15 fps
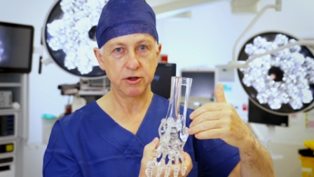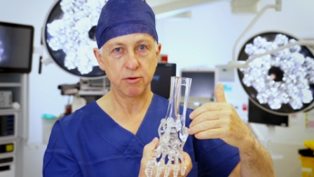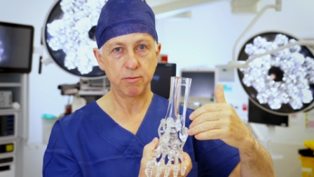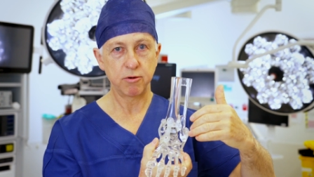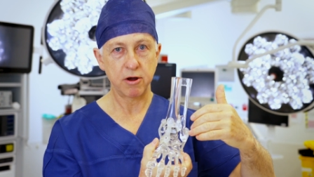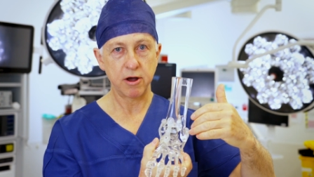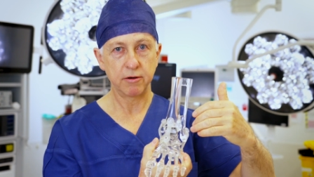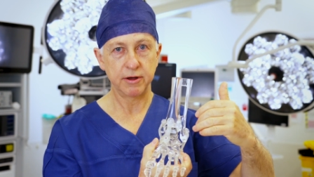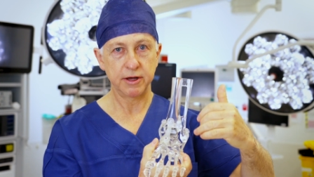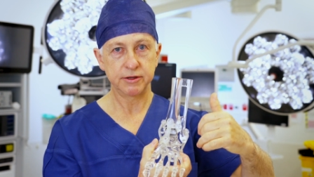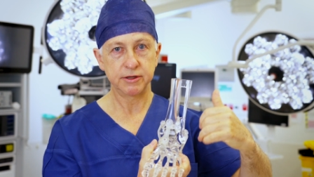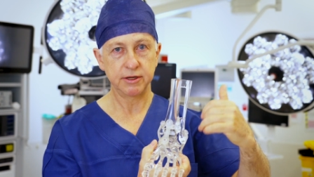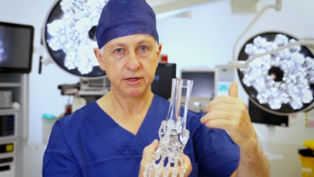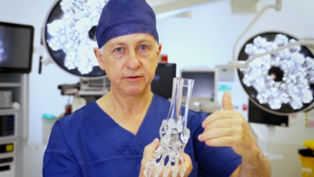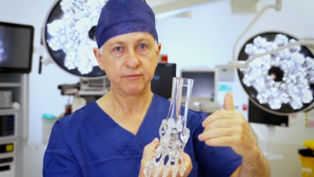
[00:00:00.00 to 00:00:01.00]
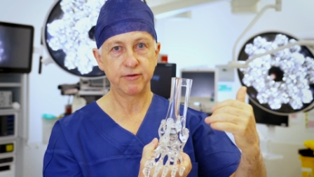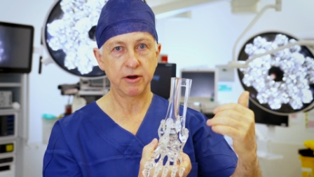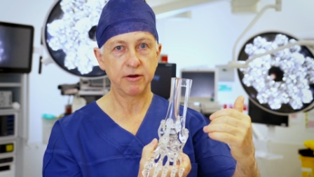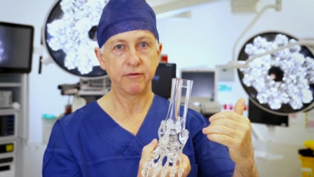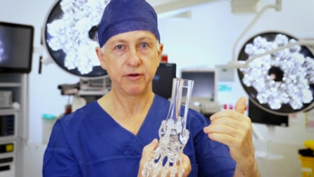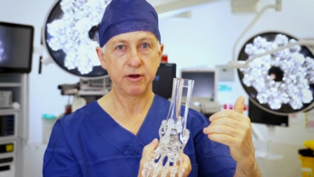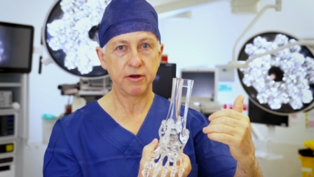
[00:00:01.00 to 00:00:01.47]
your progress is
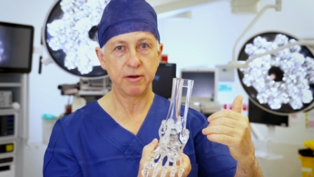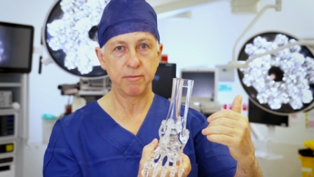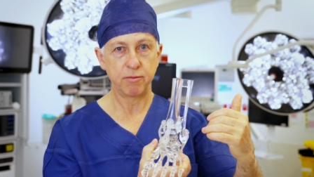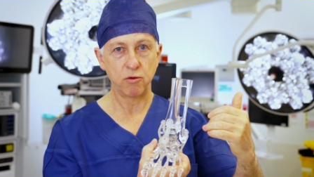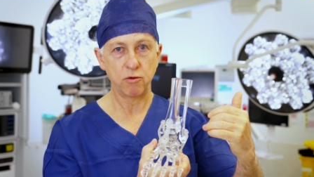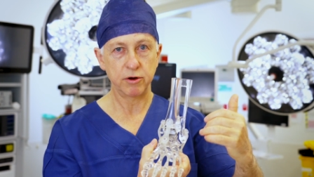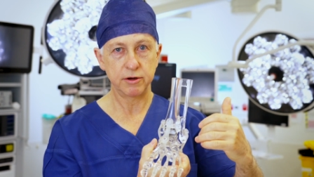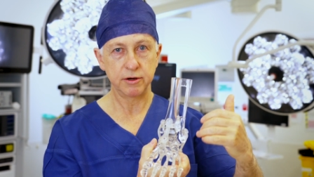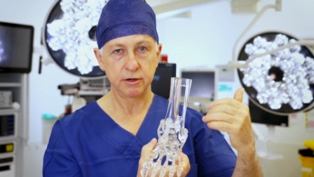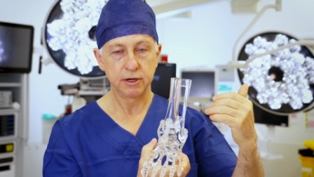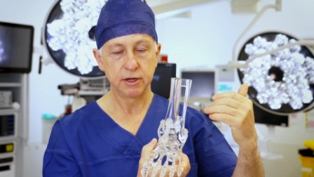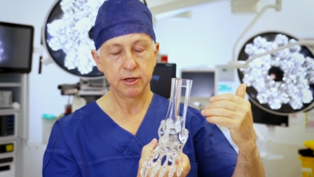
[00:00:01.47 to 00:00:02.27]
very, very important